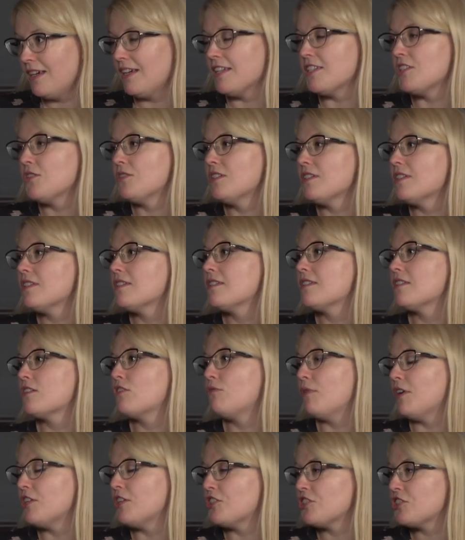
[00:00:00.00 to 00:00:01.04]
And so, this is the
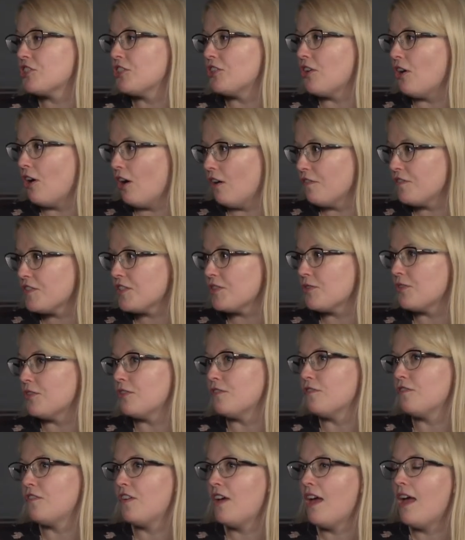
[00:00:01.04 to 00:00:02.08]
question of sort
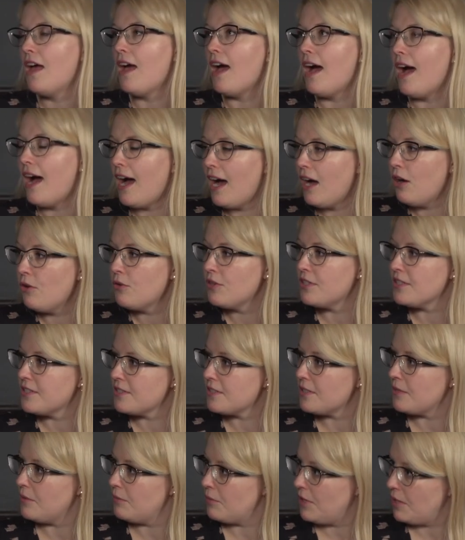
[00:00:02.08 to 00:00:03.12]
of how
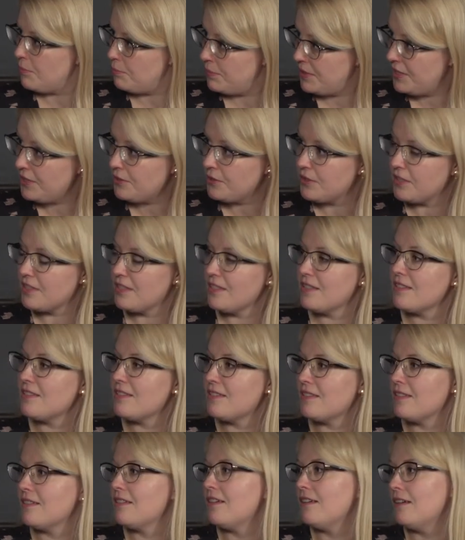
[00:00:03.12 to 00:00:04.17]
is
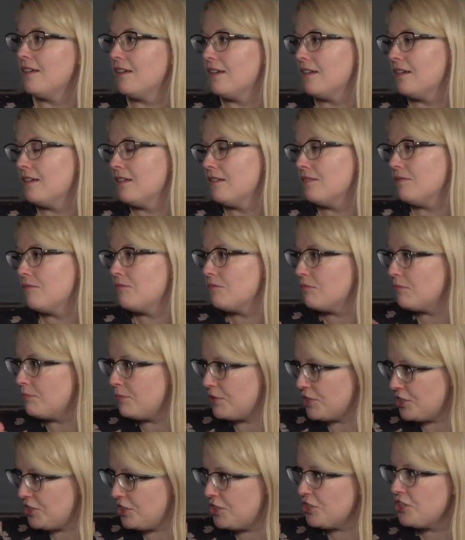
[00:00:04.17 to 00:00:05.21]
appearance uh,
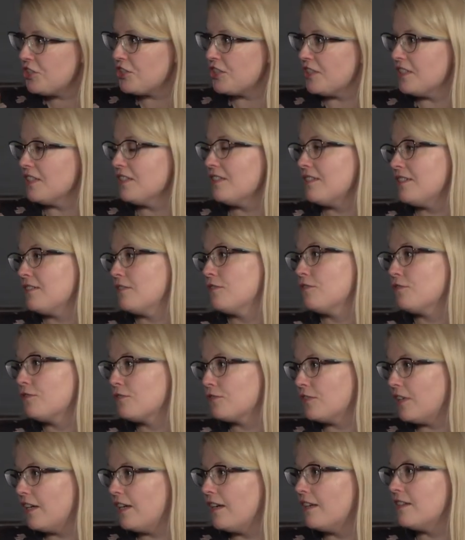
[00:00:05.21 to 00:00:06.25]
partitioned?
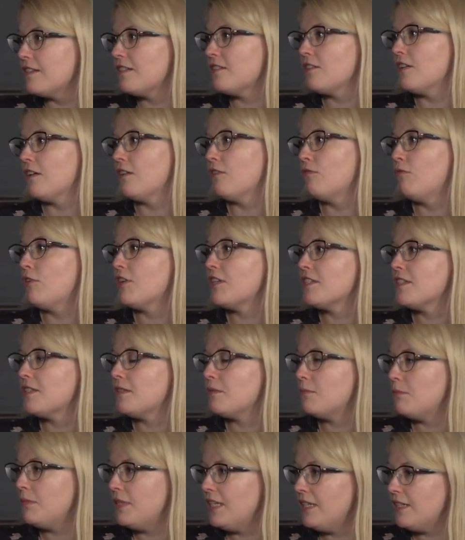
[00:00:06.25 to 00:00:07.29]
And uh, what does it
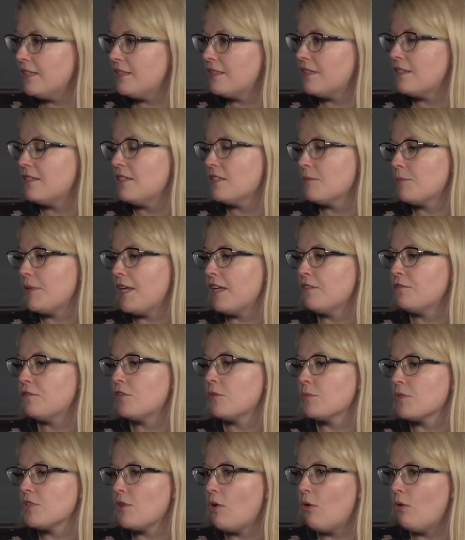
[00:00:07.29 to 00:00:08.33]
mean that these
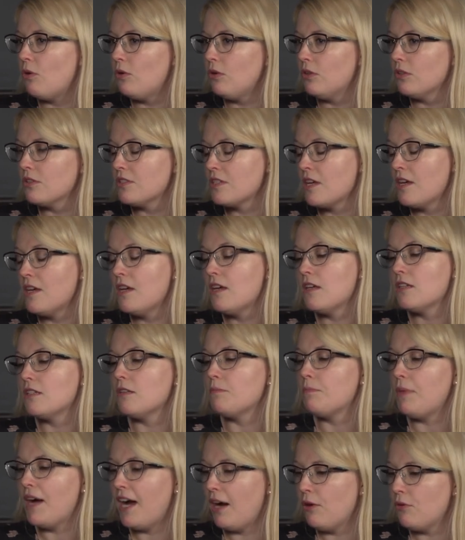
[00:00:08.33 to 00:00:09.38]
platforms hold the
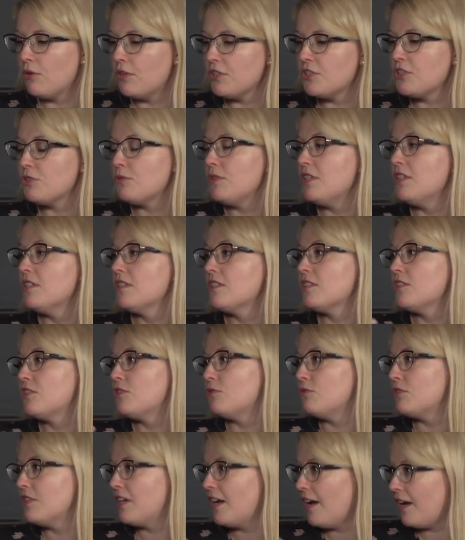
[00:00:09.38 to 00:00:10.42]
power to
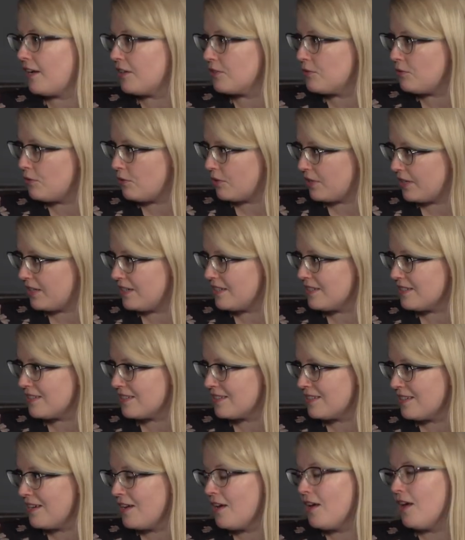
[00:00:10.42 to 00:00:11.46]
institute
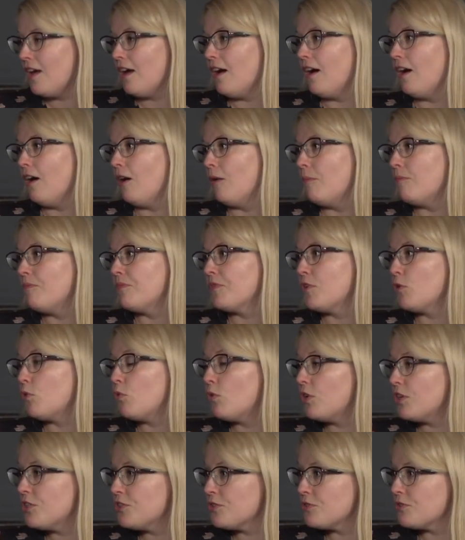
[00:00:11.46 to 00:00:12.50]
categories um,
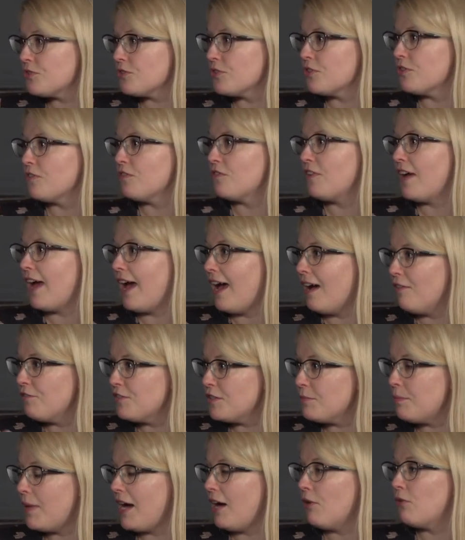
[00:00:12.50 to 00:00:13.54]
or to sort of have
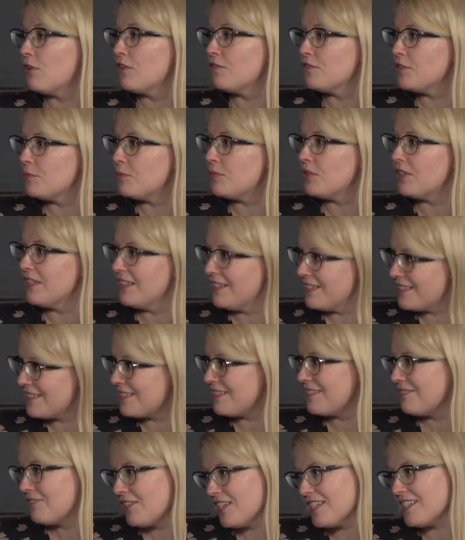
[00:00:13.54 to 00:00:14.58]
the power of the
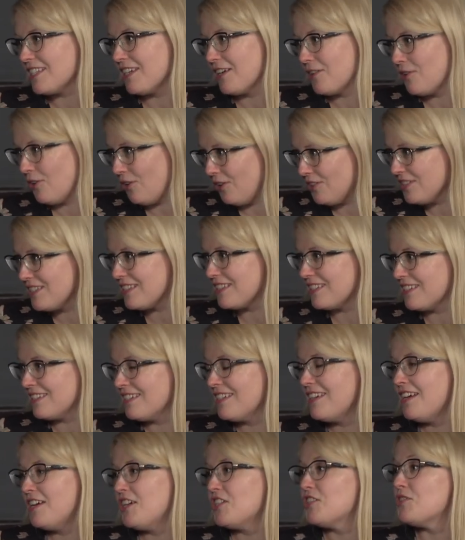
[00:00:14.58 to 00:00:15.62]
police, Rancière calls it,
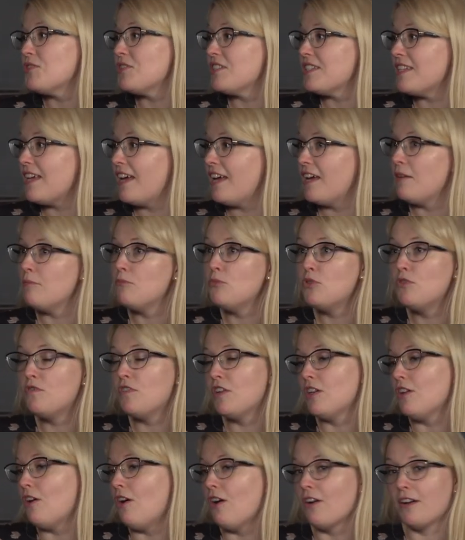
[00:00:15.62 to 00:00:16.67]
to say, move
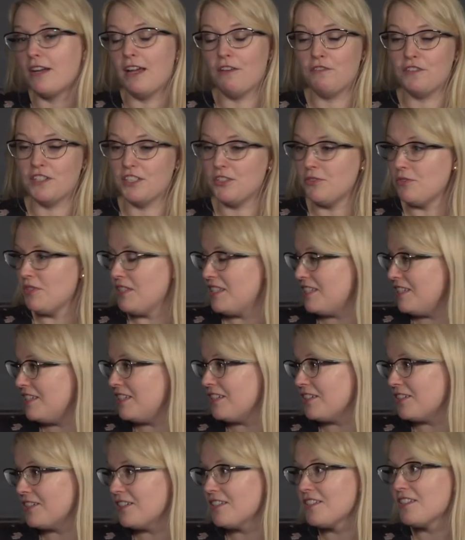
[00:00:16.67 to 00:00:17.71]
along, nothing to see
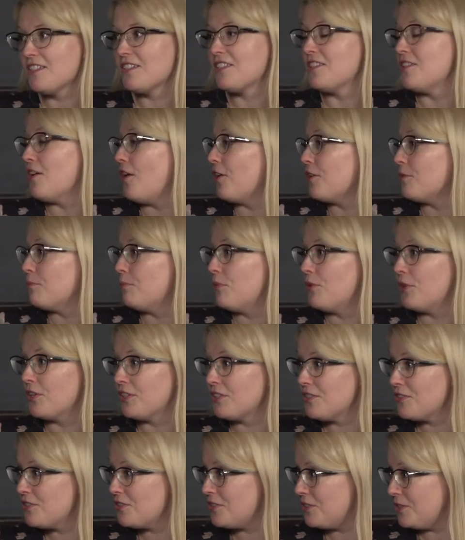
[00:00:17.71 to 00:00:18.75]
here. This is not
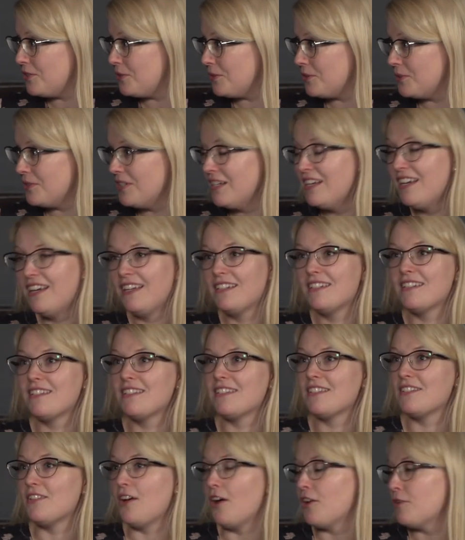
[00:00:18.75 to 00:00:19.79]
important to you. This
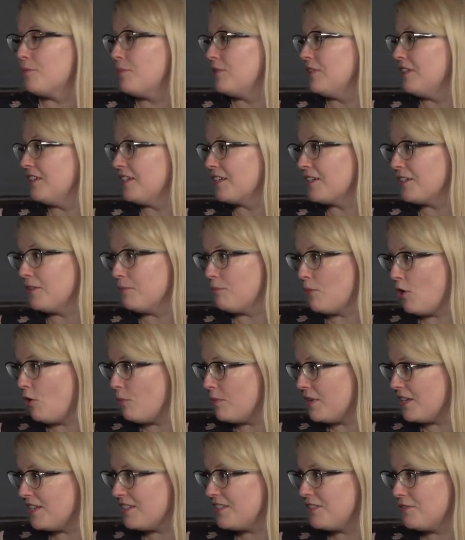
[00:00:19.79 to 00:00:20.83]
is not a political
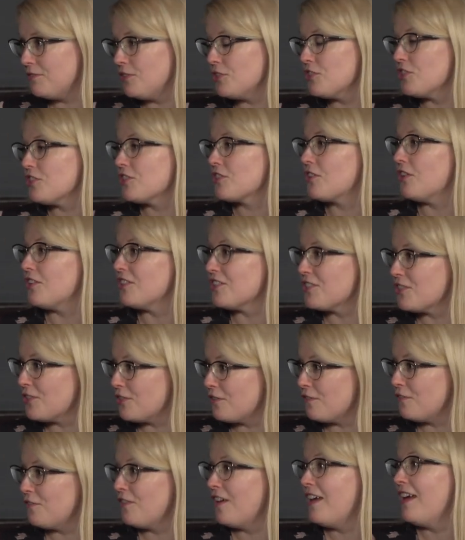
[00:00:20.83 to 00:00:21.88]
moment. We're just mm. going to sort
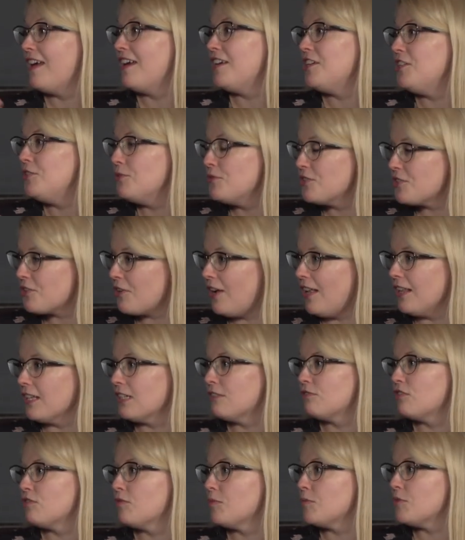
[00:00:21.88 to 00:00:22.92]
of use our
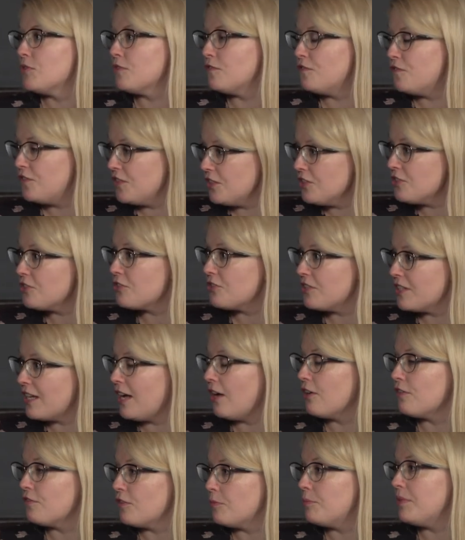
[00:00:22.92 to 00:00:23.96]
algorithm to filter it
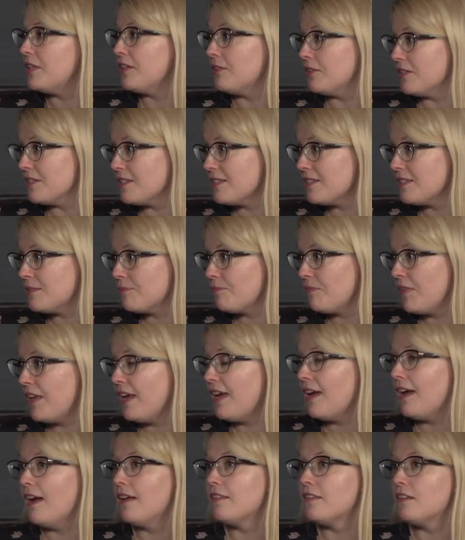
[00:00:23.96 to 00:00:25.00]
out of appearance.
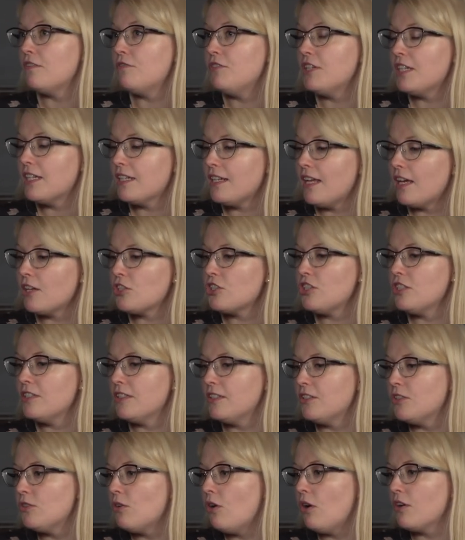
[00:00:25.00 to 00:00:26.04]
And that we can actually,
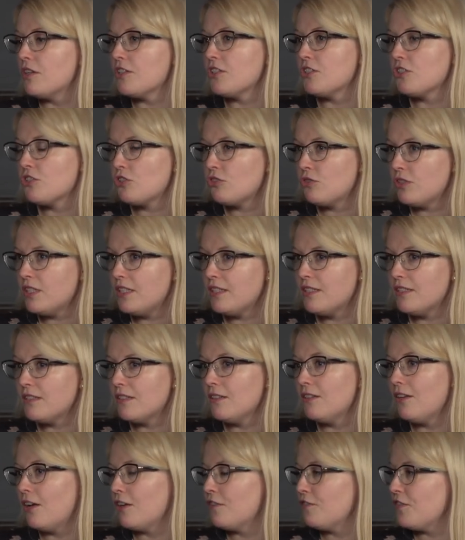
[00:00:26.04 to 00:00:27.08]
you know, on a street, a
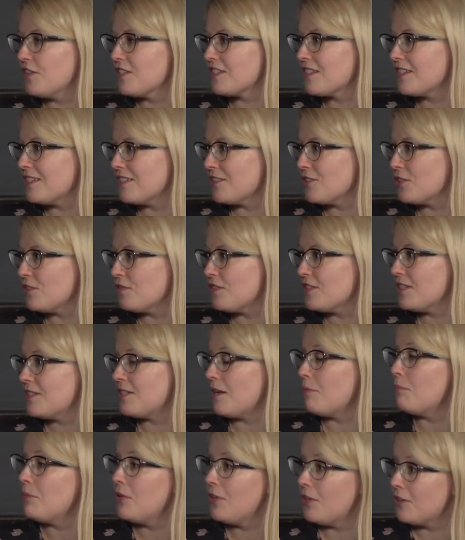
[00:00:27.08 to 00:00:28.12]
lot of us can sort of
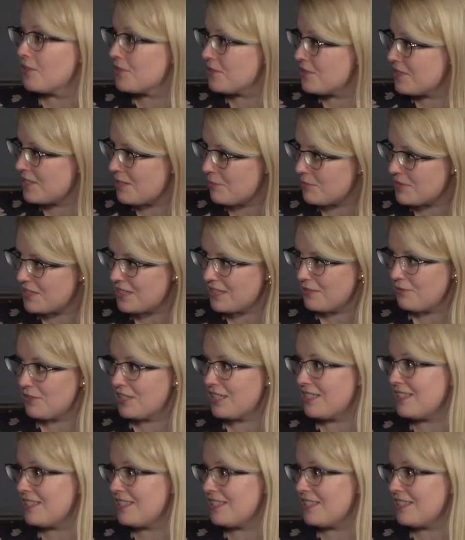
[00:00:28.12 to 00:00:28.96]
stumble onto something. We